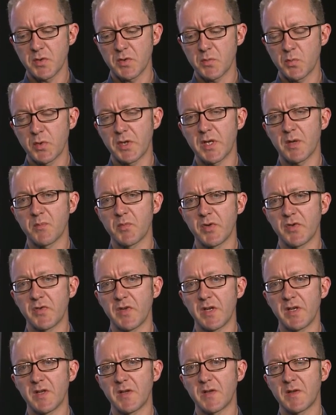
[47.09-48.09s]
we can
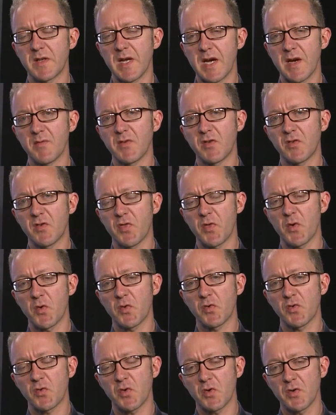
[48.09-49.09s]
present Darwin's
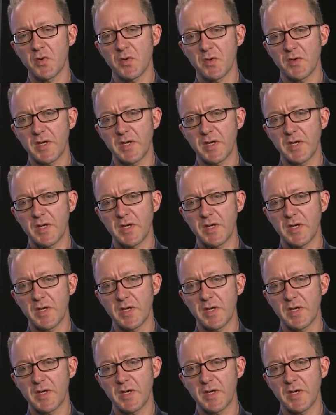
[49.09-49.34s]
thoughts on